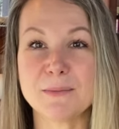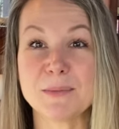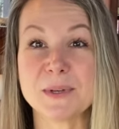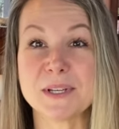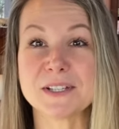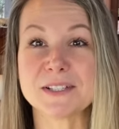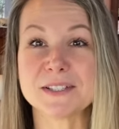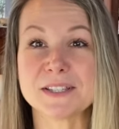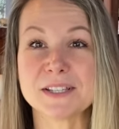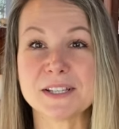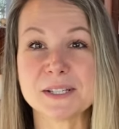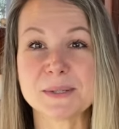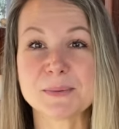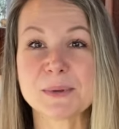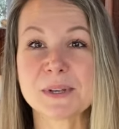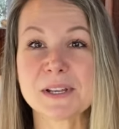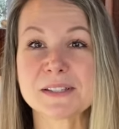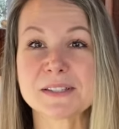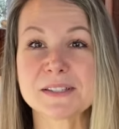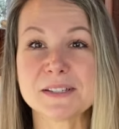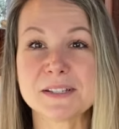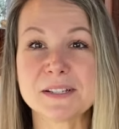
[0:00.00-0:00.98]
because these
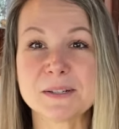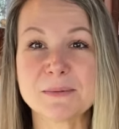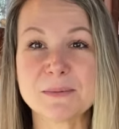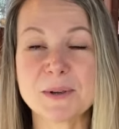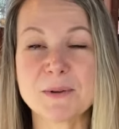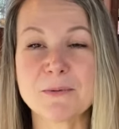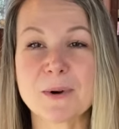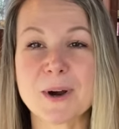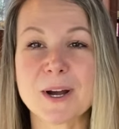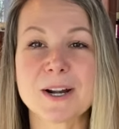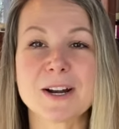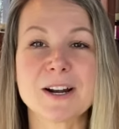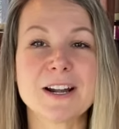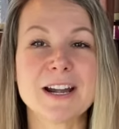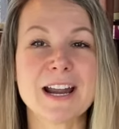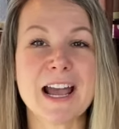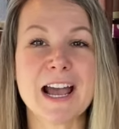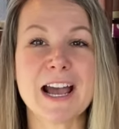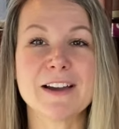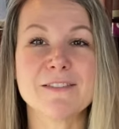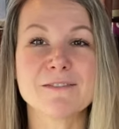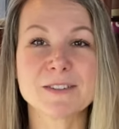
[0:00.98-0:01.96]
plants need to be watered
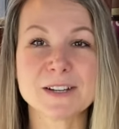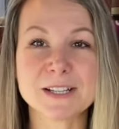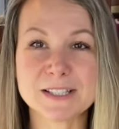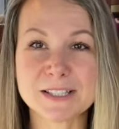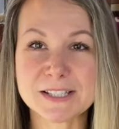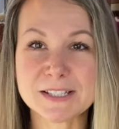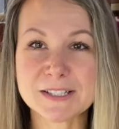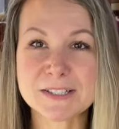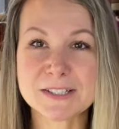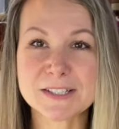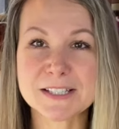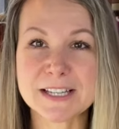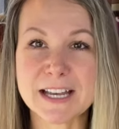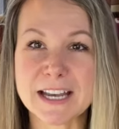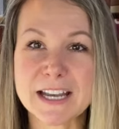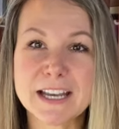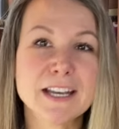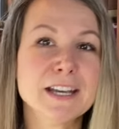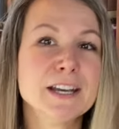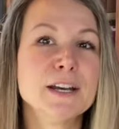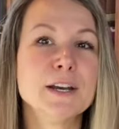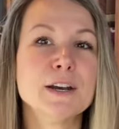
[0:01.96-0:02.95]
every single
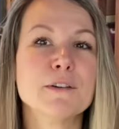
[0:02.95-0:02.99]
day